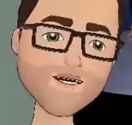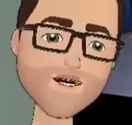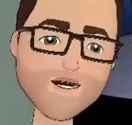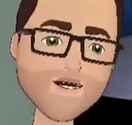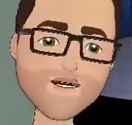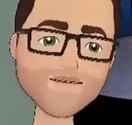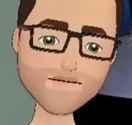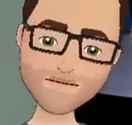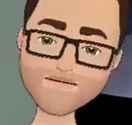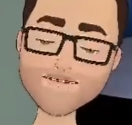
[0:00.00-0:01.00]
I'd say that's
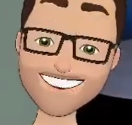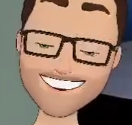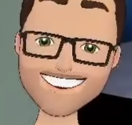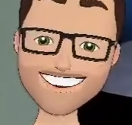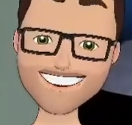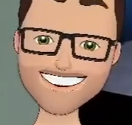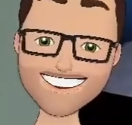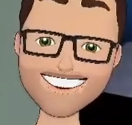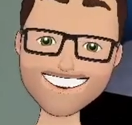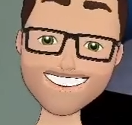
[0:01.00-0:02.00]
pretty good advice.
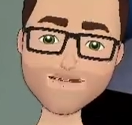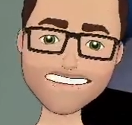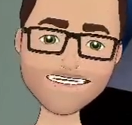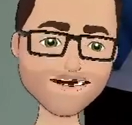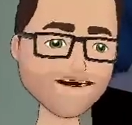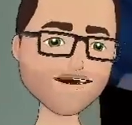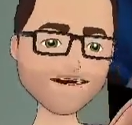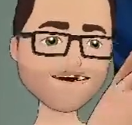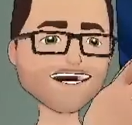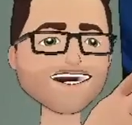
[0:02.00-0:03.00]
Anyway, you can
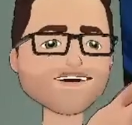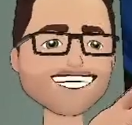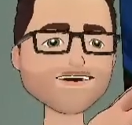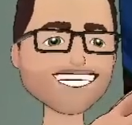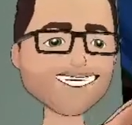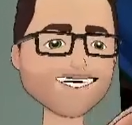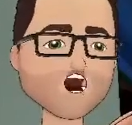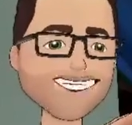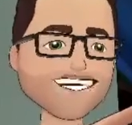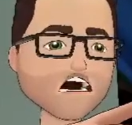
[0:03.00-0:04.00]
see how
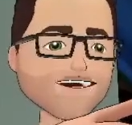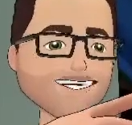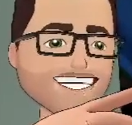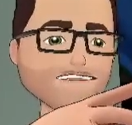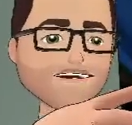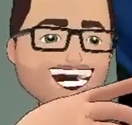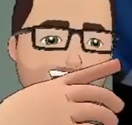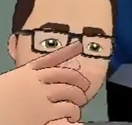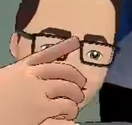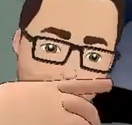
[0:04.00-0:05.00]
you are
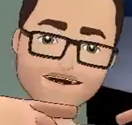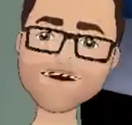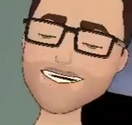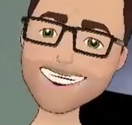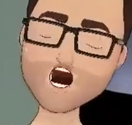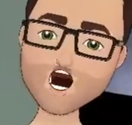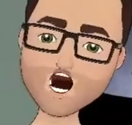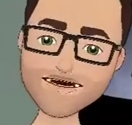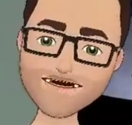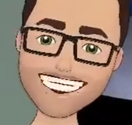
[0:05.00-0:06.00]
physically receiving
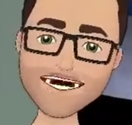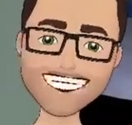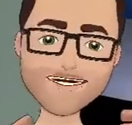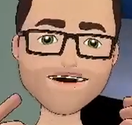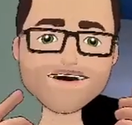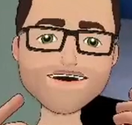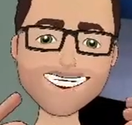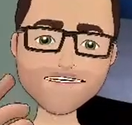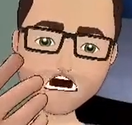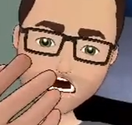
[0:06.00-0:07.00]
this compassion that you're
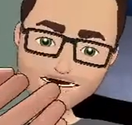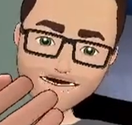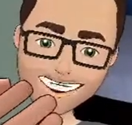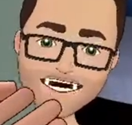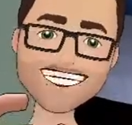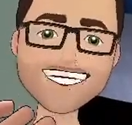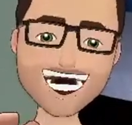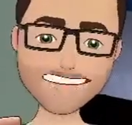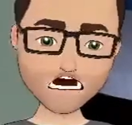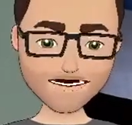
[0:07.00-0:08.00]
giving to
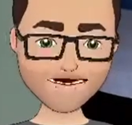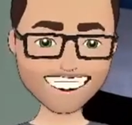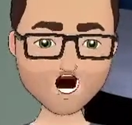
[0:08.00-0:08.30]
yourself.